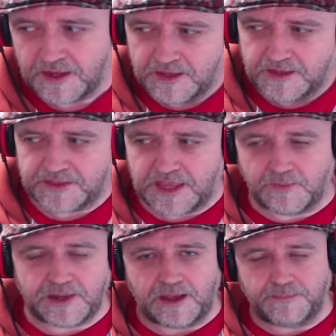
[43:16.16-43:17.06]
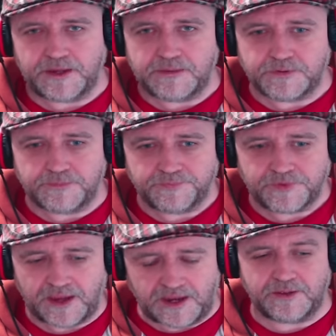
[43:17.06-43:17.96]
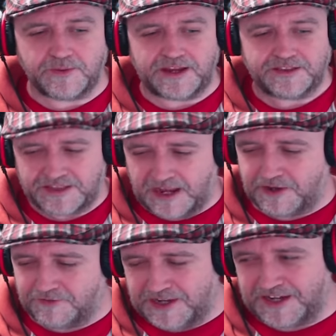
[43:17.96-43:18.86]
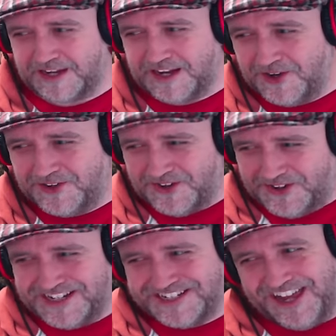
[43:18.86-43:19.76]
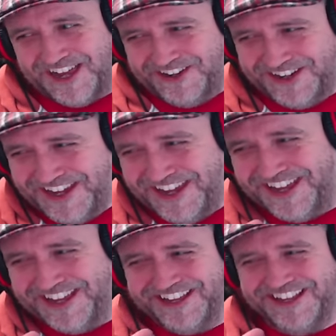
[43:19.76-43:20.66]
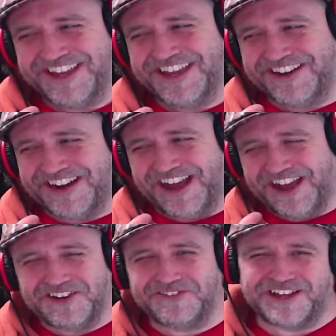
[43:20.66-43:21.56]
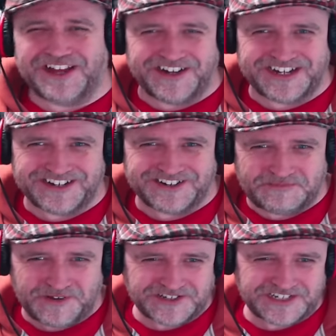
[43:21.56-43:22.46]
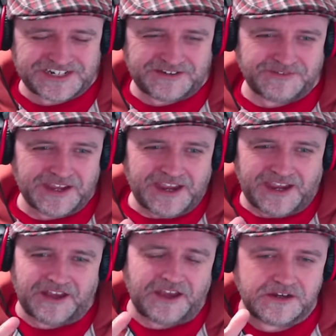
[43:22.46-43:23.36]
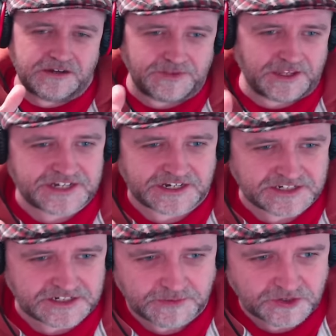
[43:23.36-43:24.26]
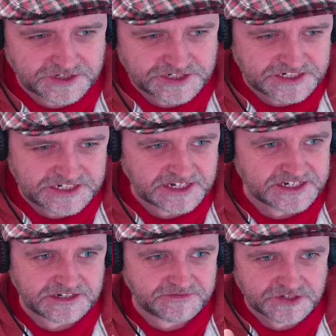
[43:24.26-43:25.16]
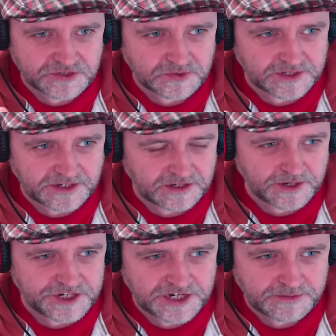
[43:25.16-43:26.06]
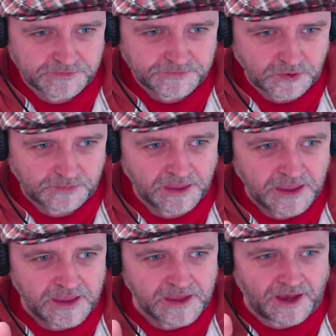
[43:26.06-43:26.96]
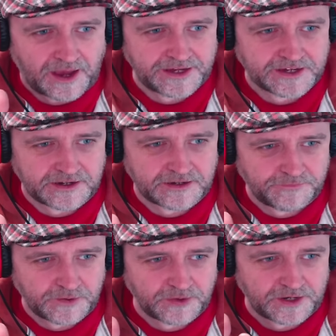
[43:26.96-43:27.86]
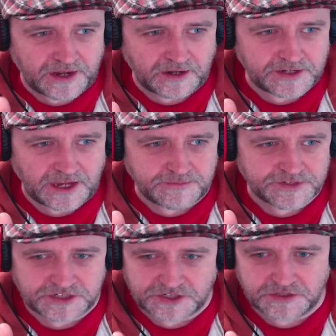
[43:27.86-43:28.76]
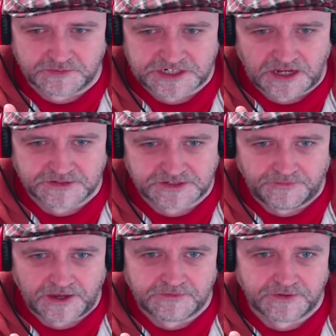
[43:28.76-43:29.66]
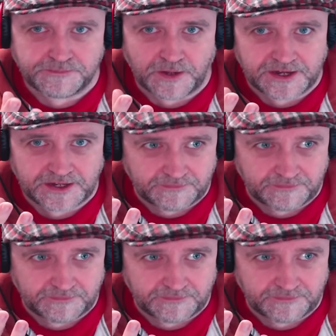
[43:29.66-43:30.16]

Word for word: there we are, people. Anyway, now I really do need to go. All right, hopefully I've ended on a positive. And I hope this hasn't come across as negative at all in any way, shape or form. I kind of feel that Hello Games could do themselves a favour by,